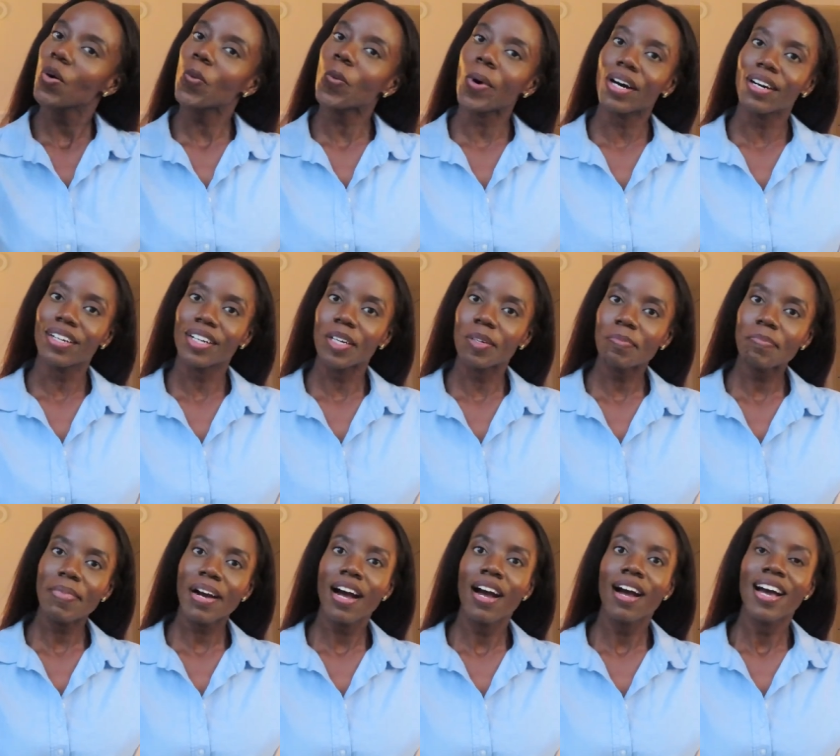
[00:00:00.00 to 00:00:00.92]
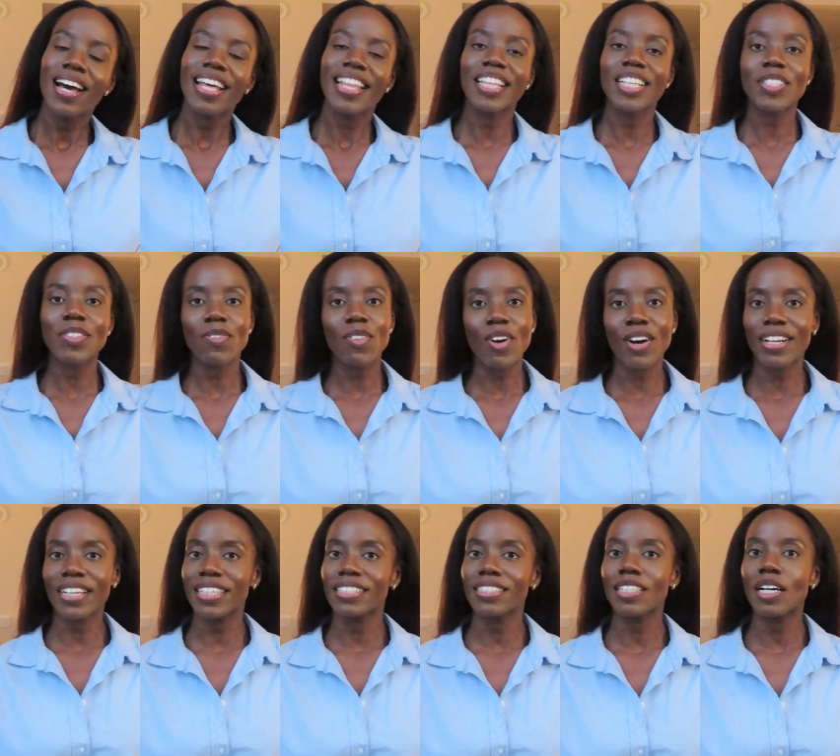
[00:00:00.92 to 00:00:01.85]
Welcome. This
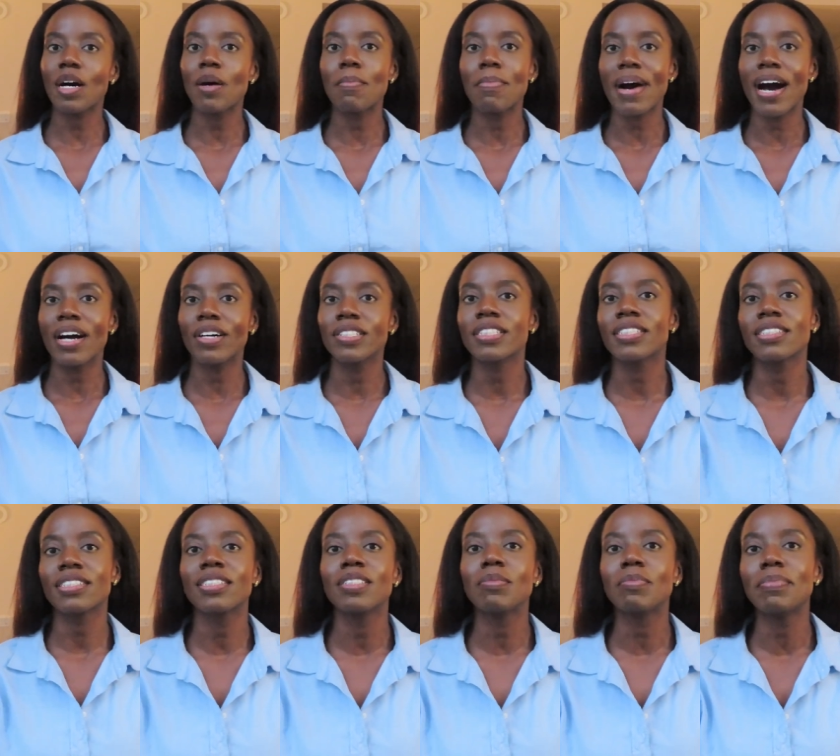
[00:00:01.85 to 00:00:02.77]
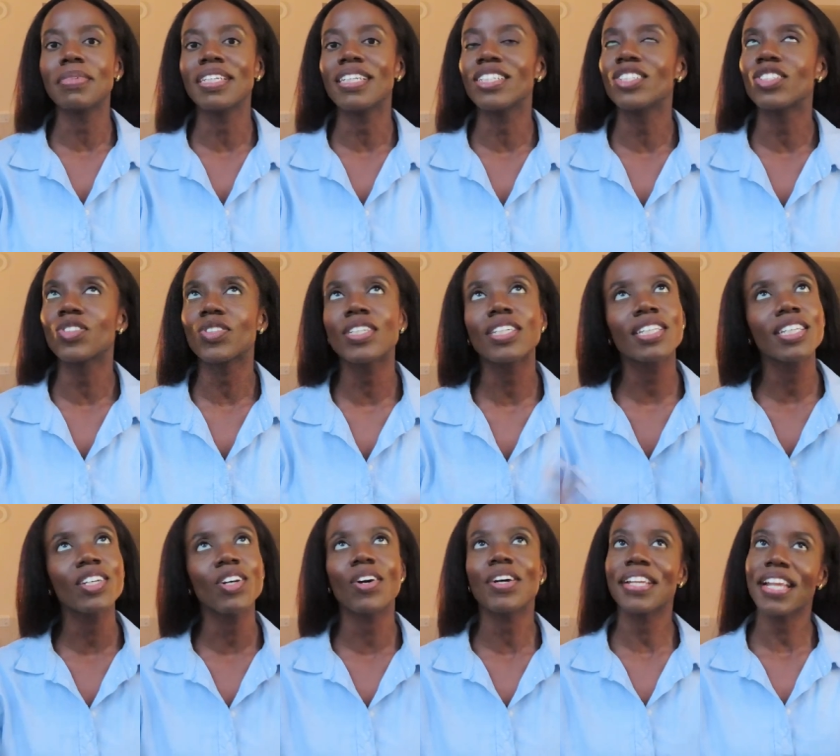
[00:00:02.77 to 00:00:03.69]
vlog is about to be
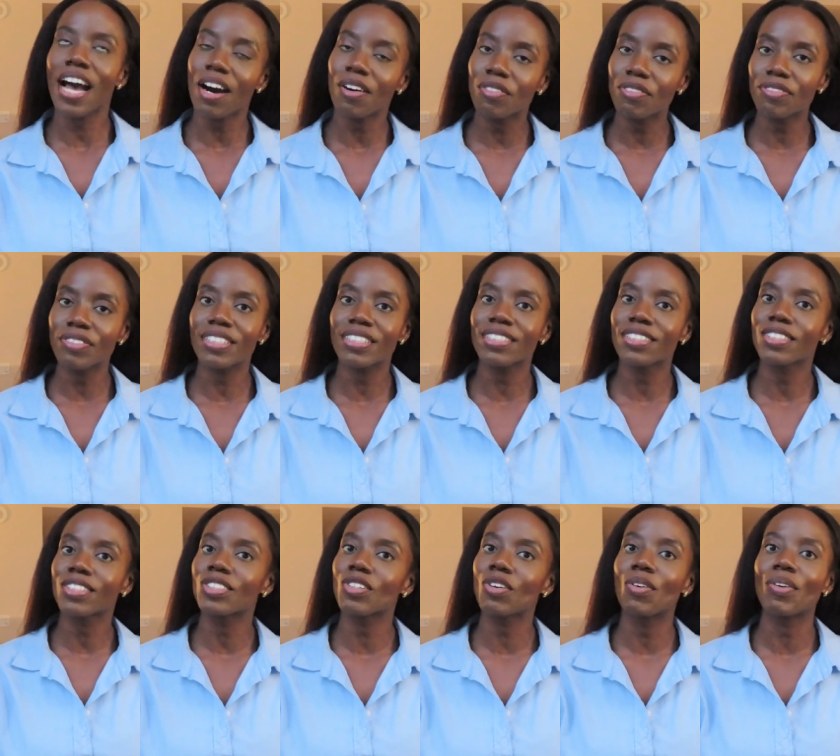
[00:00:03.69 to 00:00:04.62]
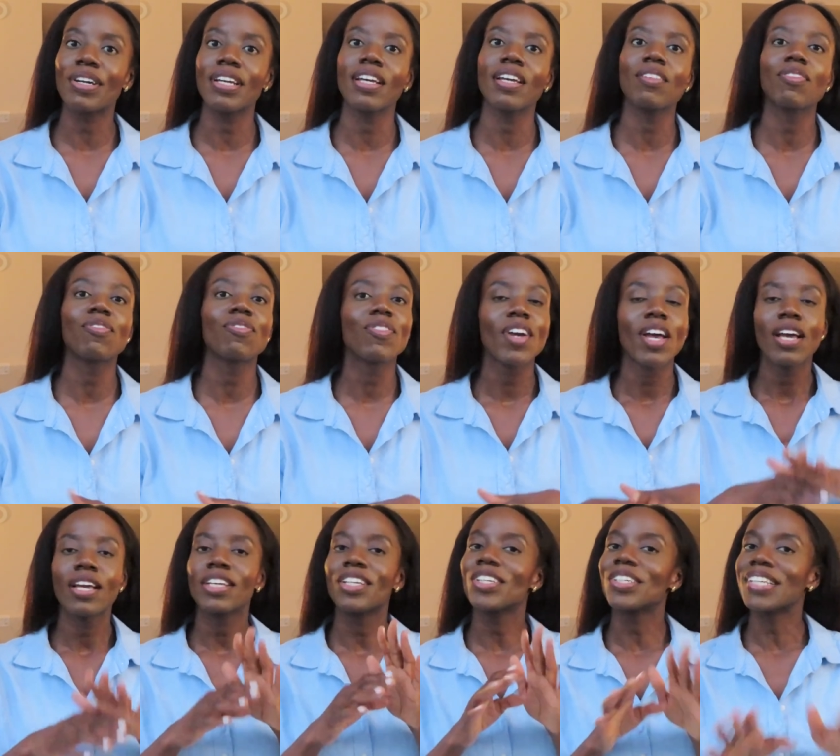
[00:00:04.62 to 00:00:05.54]
strictly on outfits. So if
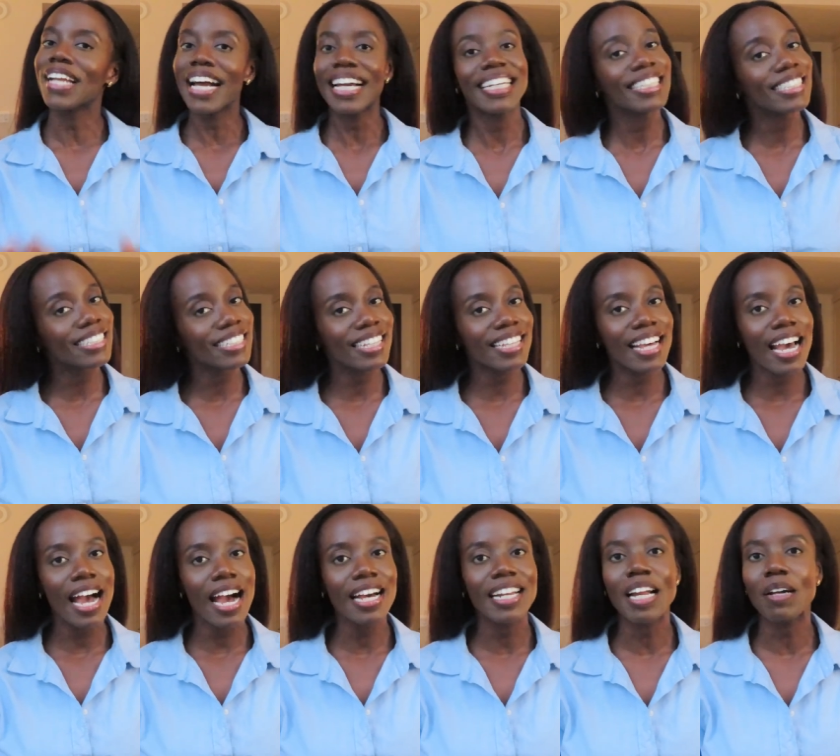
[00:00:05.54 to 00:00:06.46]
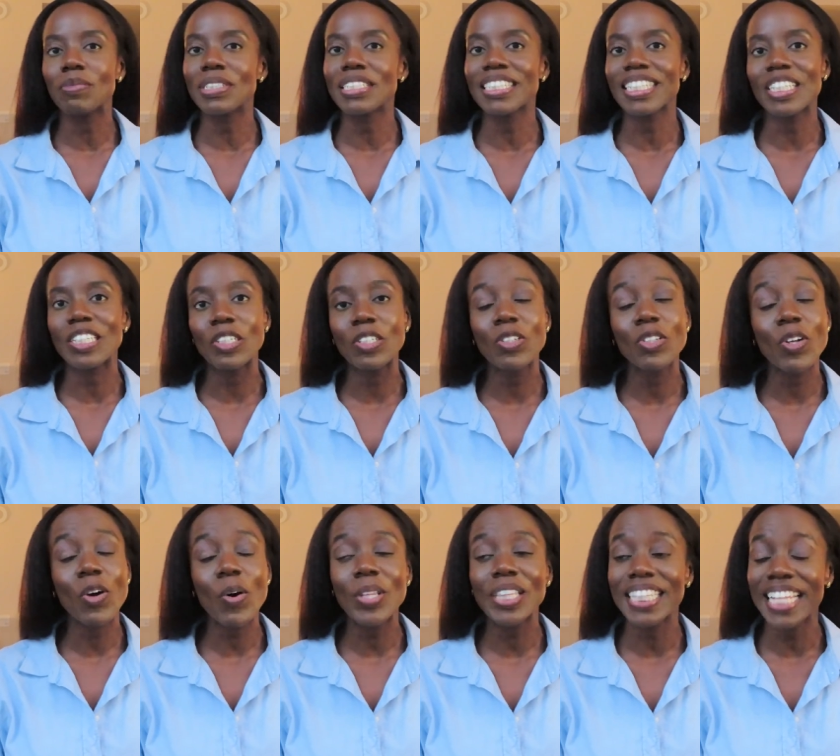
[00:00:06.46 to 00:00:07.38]
you're not into that, I'm just letting you
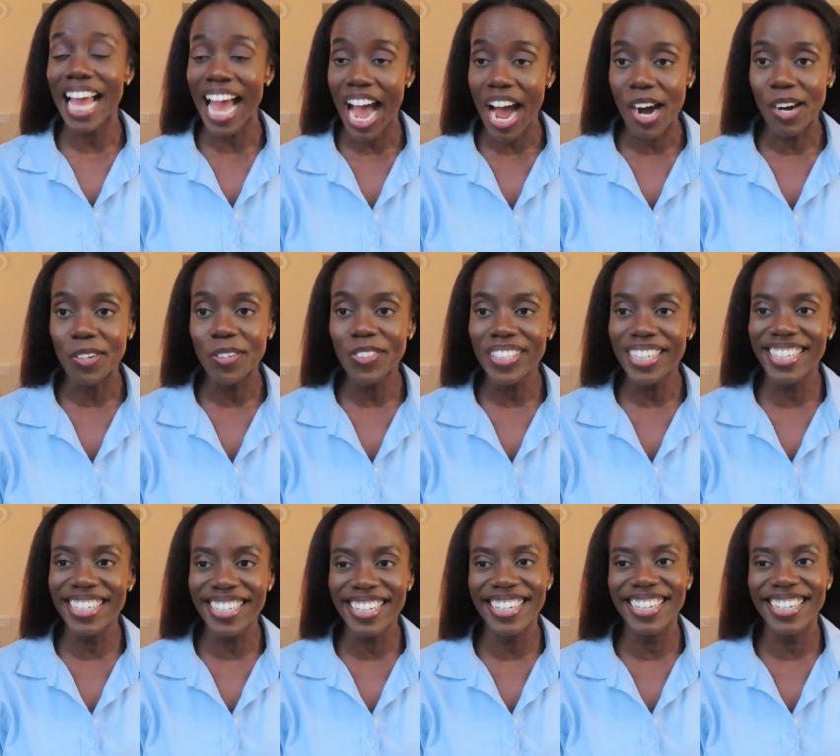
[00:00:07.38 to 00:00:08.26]
know now,